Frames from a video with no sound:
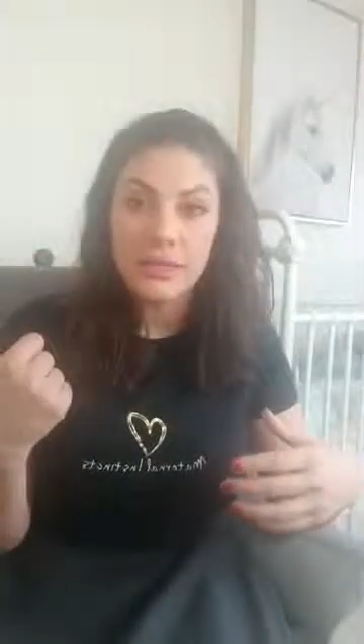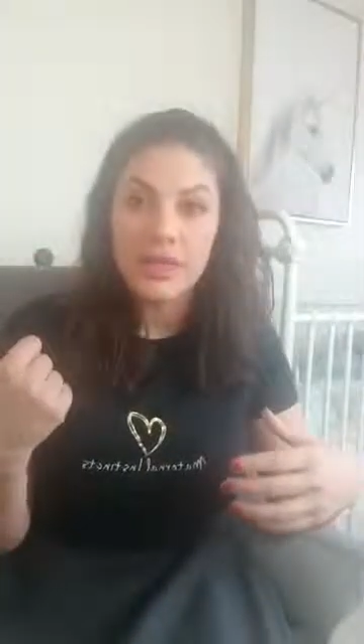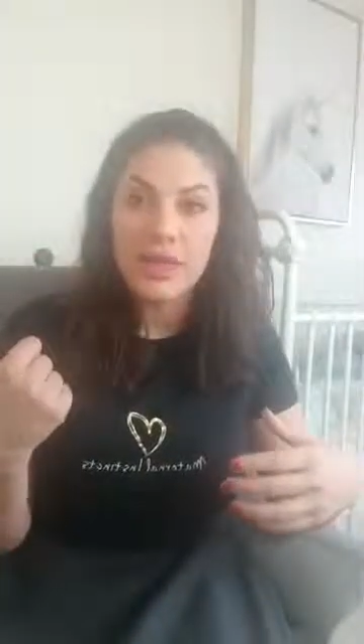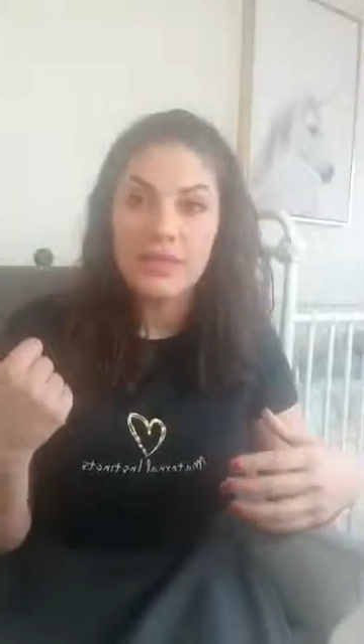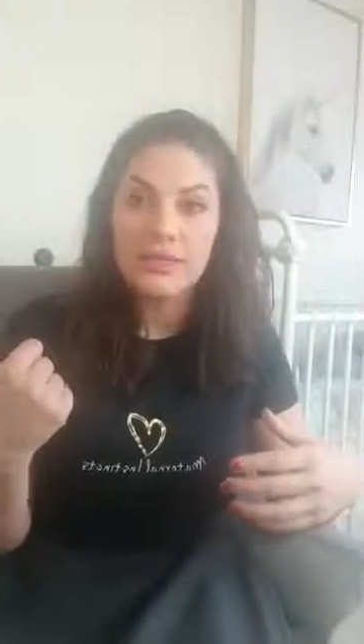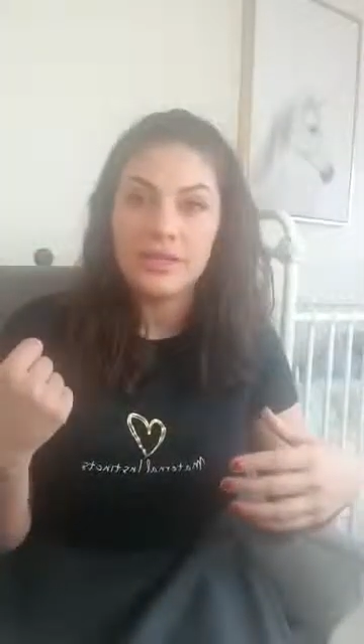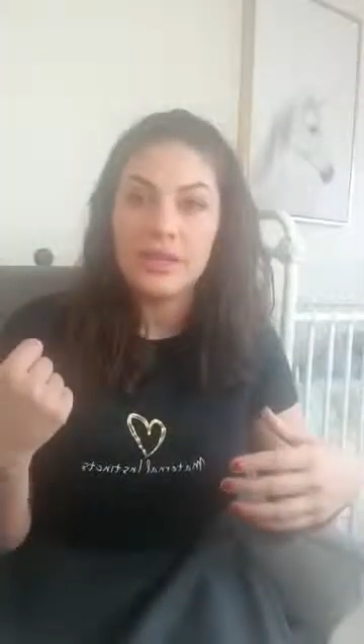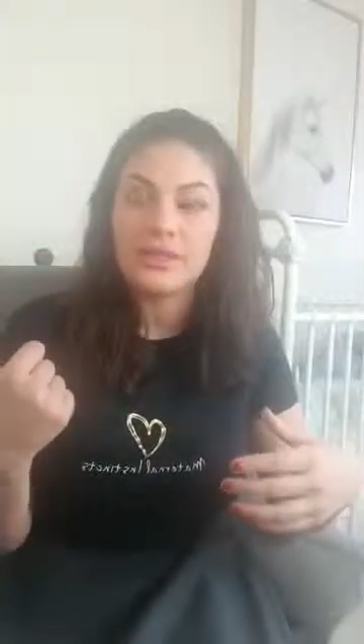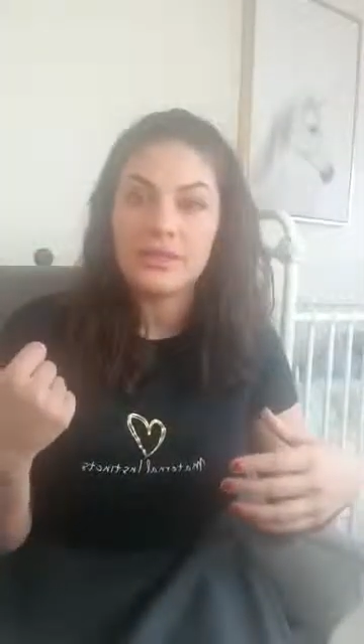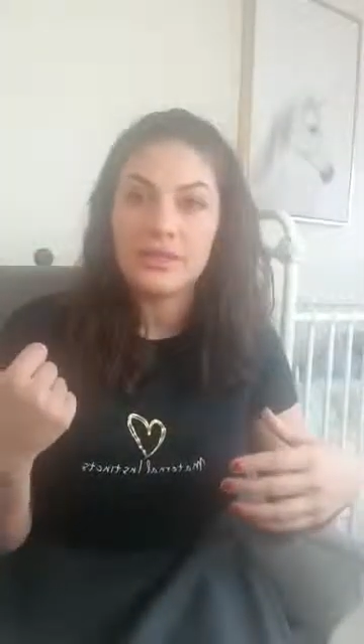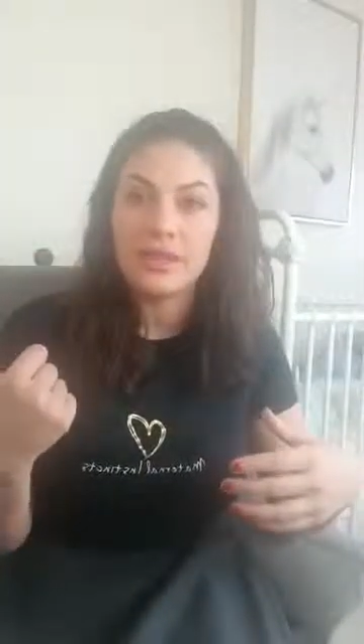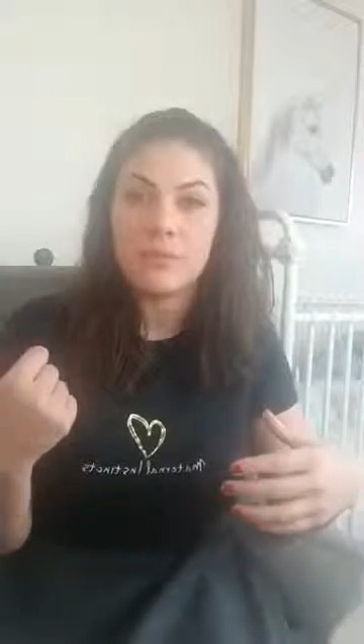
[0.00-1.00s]
calculate
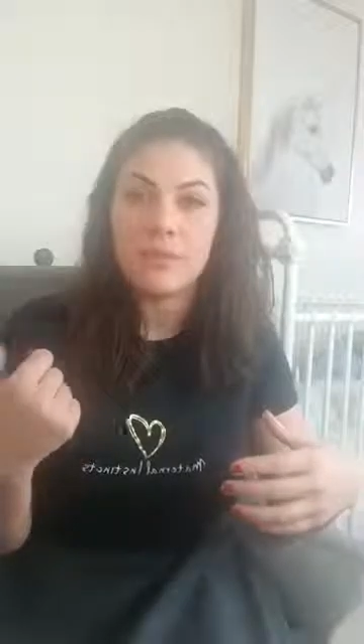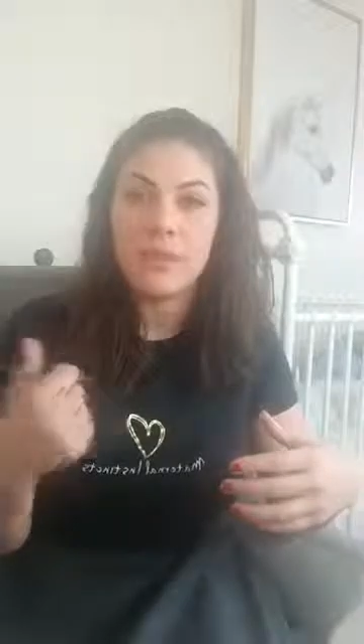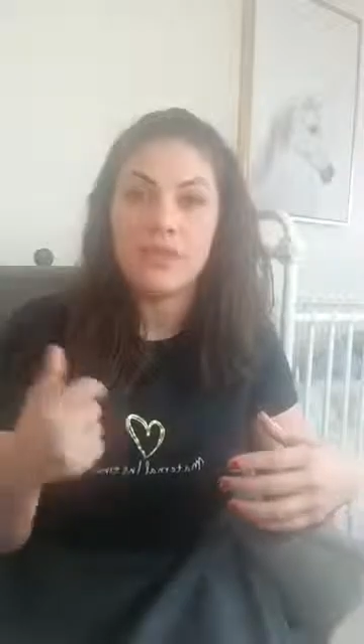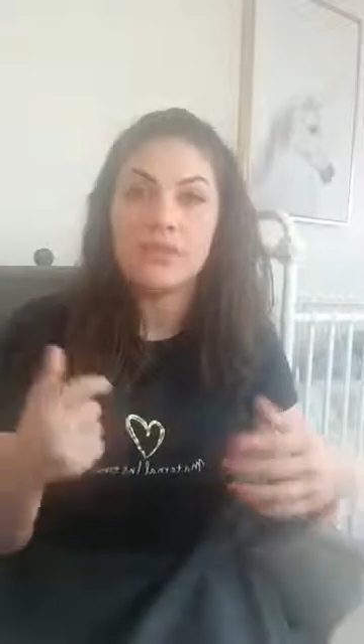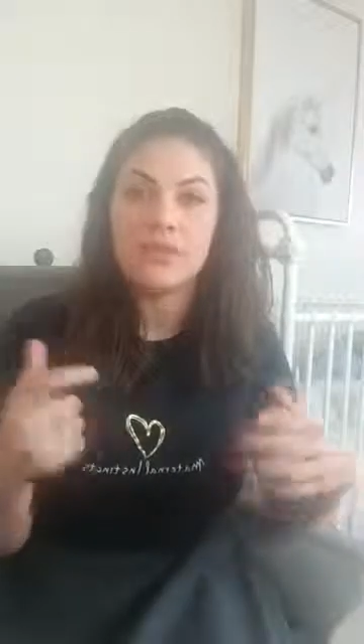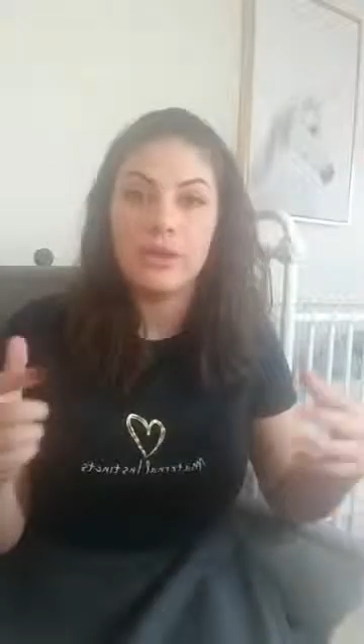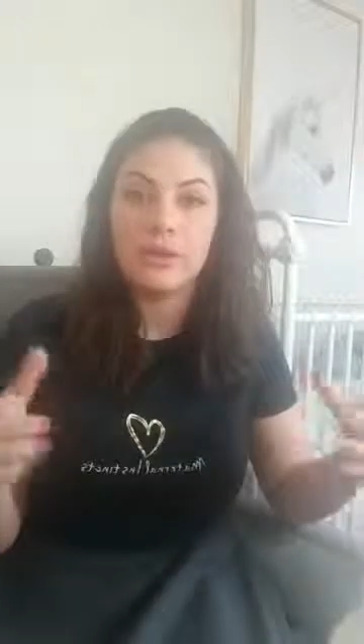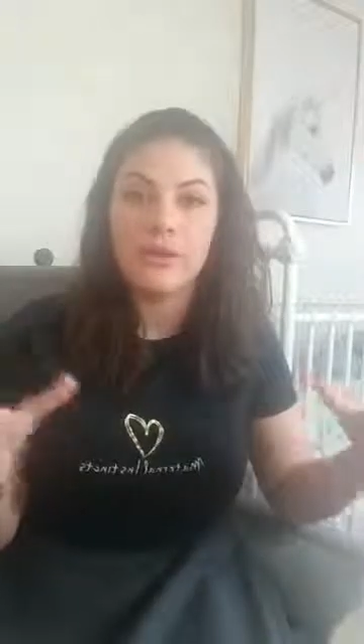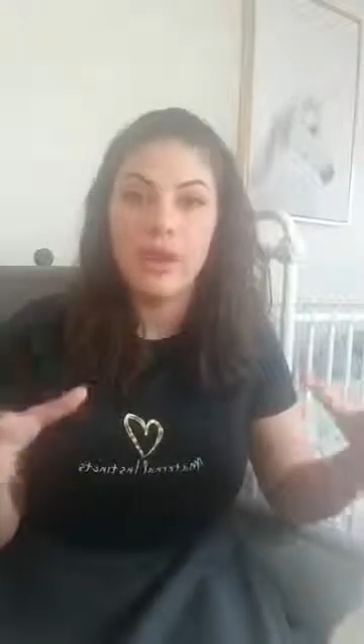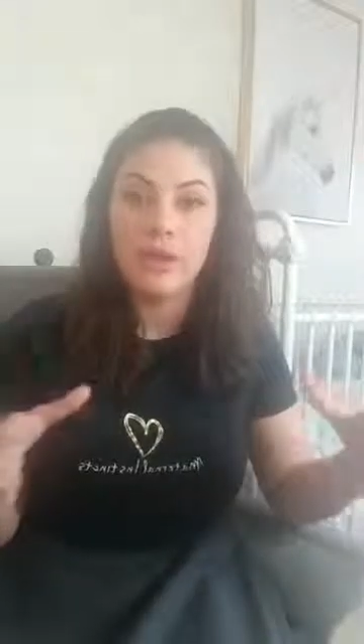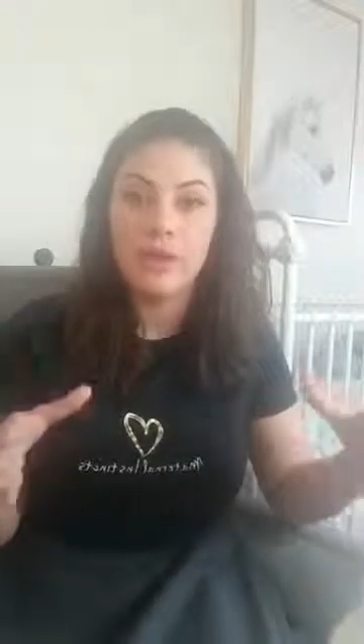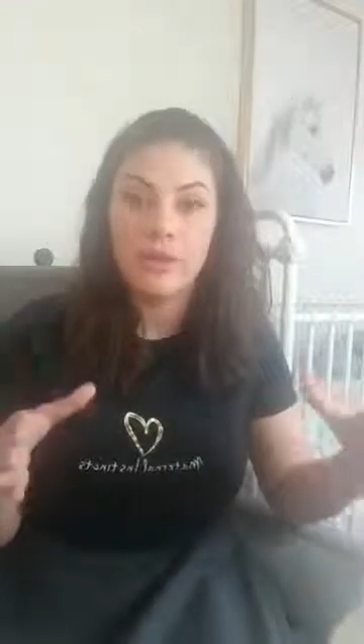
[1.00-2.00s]
sleep in a
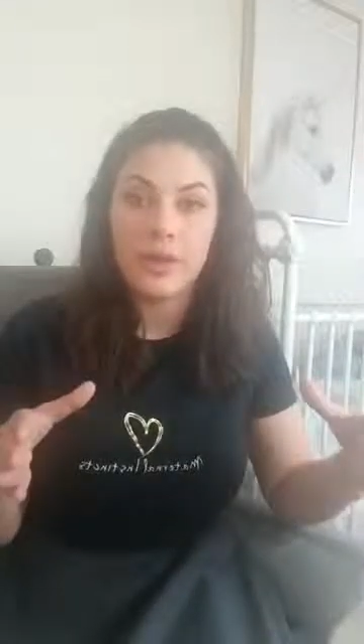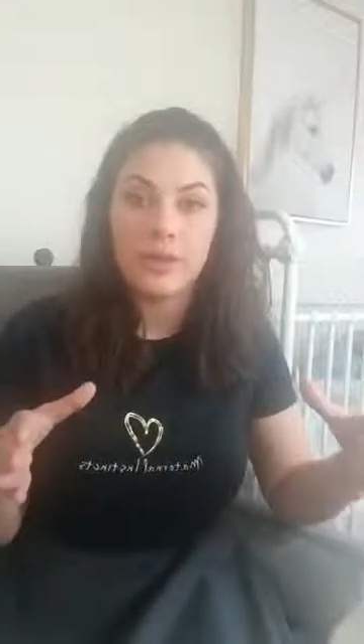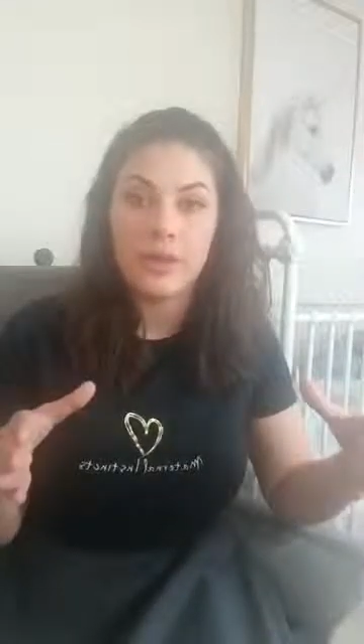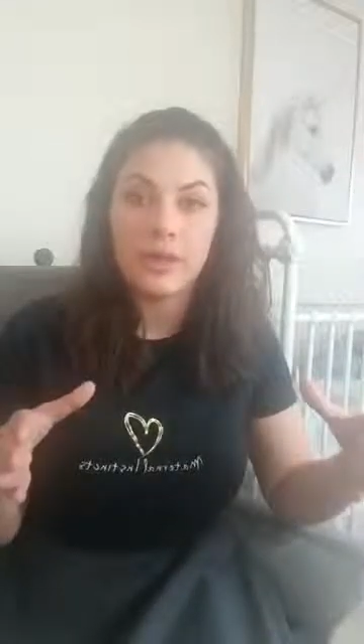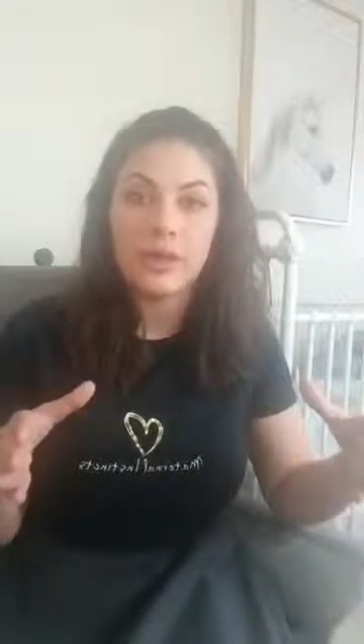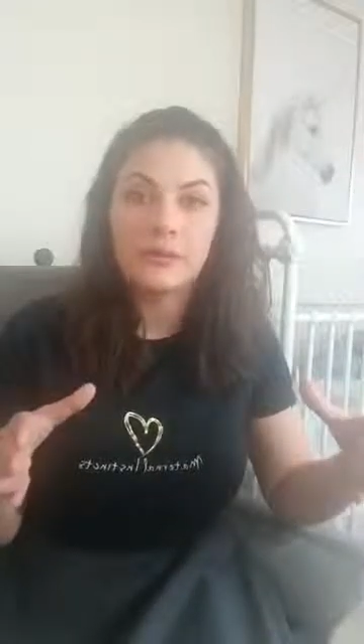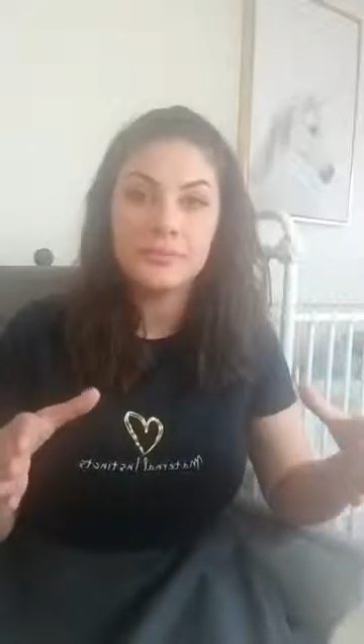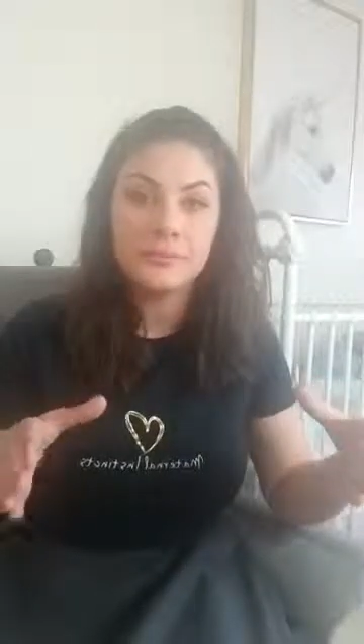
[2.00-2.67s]
24-hour period,